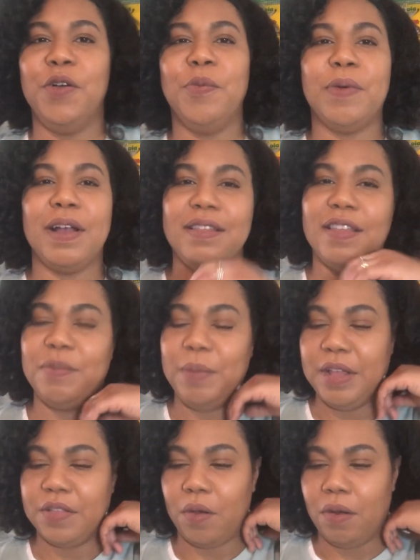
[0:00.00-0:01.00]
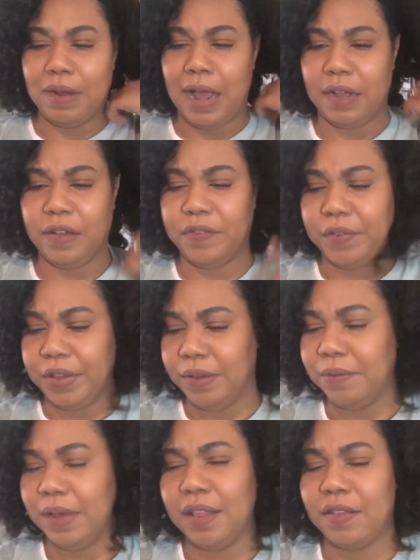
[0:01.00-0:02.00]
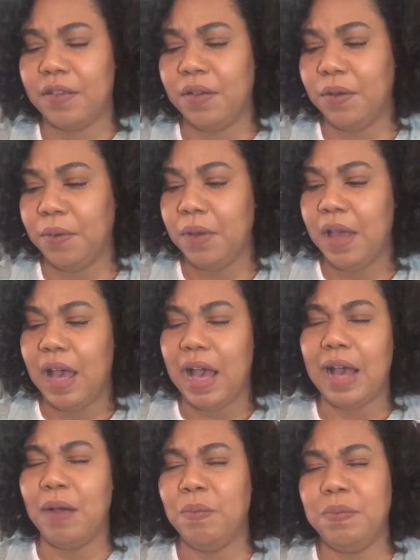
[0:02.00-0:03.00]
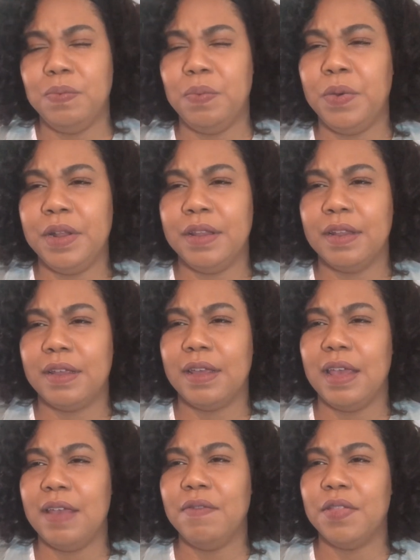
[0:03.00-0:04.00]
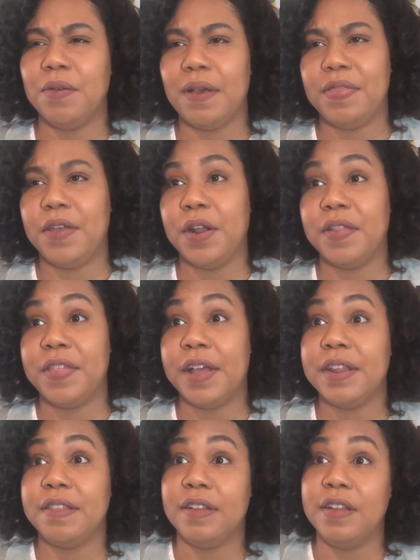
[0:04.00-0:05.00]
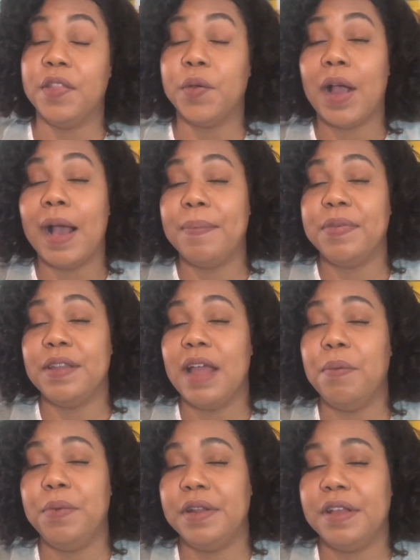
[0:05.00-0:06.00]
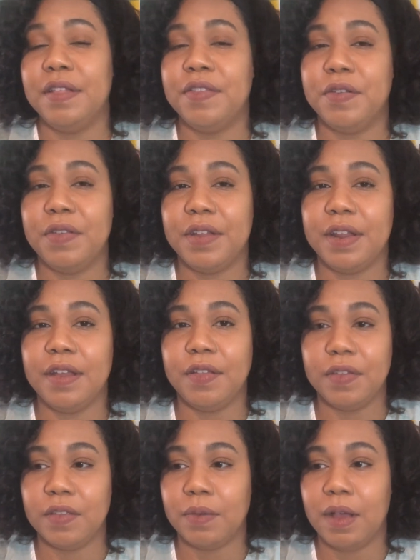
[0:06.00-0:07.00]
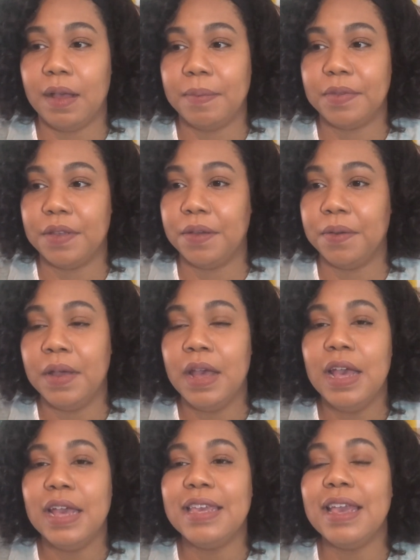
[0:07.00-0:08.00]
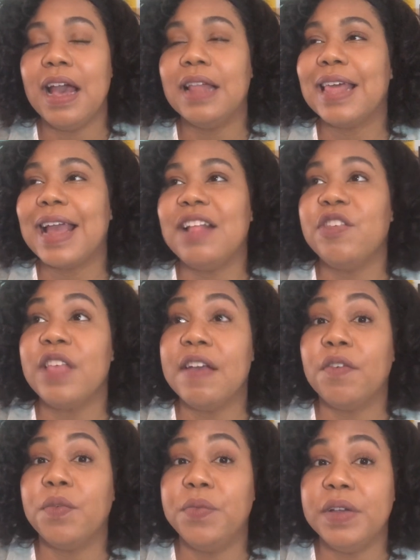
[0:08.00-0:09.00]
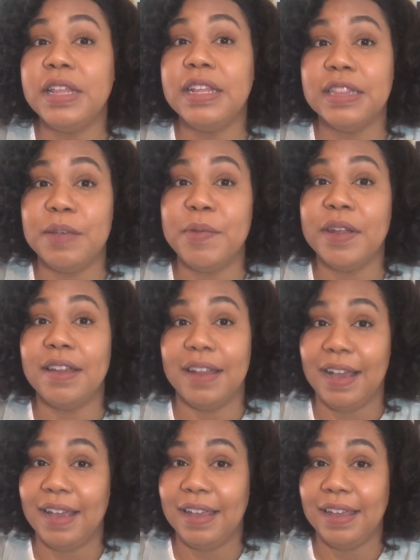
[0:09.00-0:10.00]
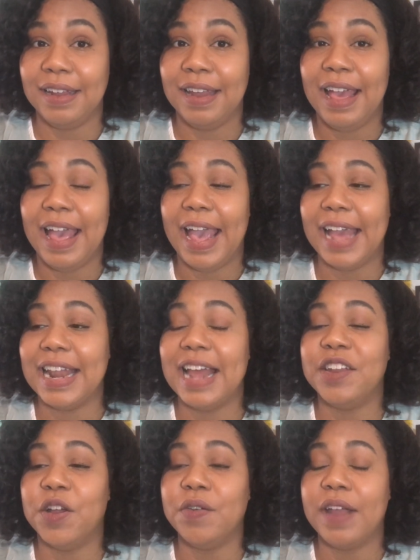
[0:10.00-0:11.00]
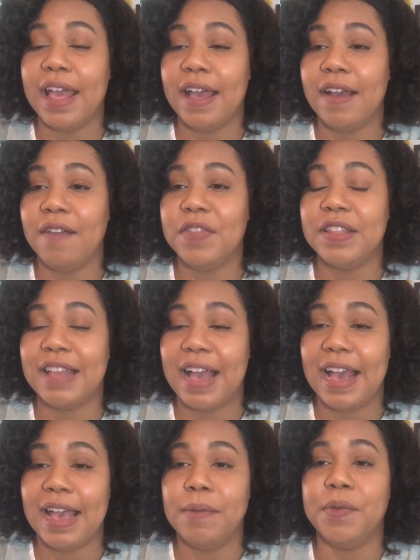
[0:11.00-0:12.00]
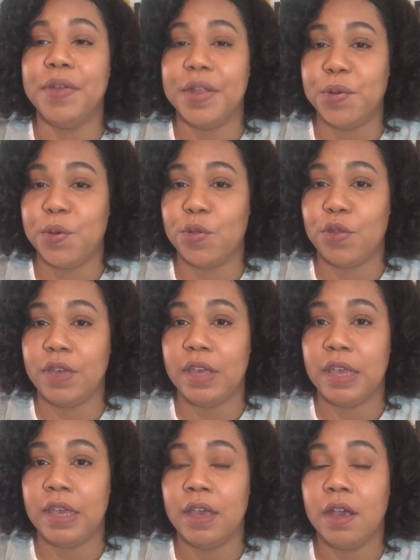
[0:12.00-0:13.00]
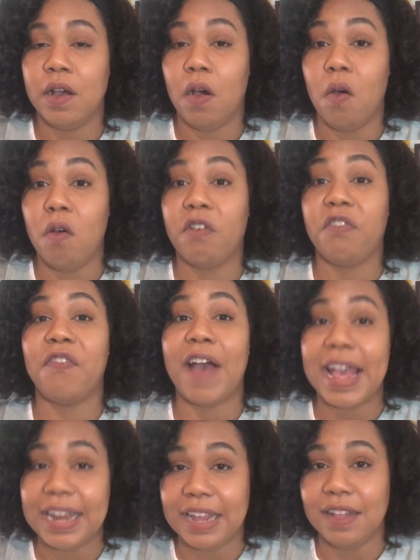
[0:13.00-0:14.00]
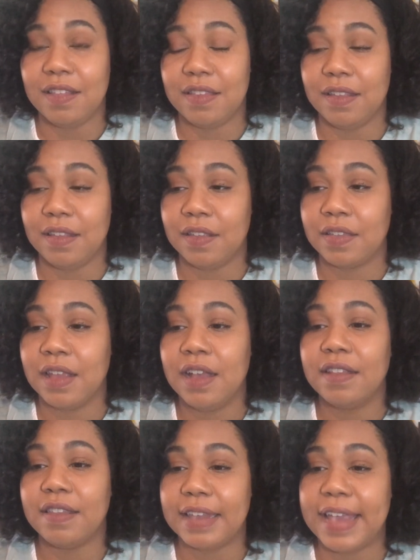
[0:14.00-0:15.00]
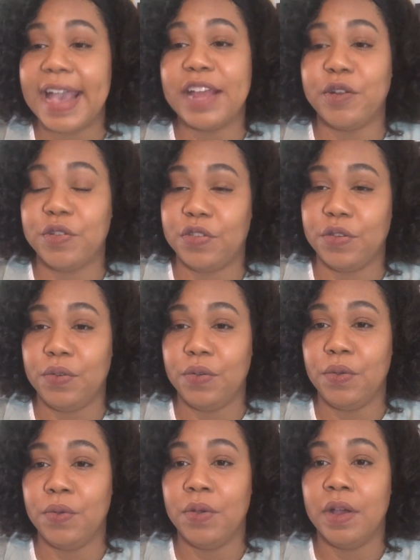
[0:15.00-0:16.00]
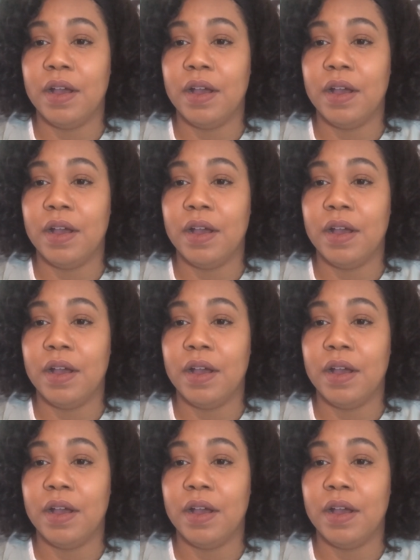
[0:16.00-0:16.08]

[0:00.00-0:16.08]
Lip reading: processed meats are not good for you. And so I wouldn't, even though that is another option, I wouldn't consider that a healthy swap. So yeah, like I just have a really limited diet and I don't have the time or energy or finances to cater to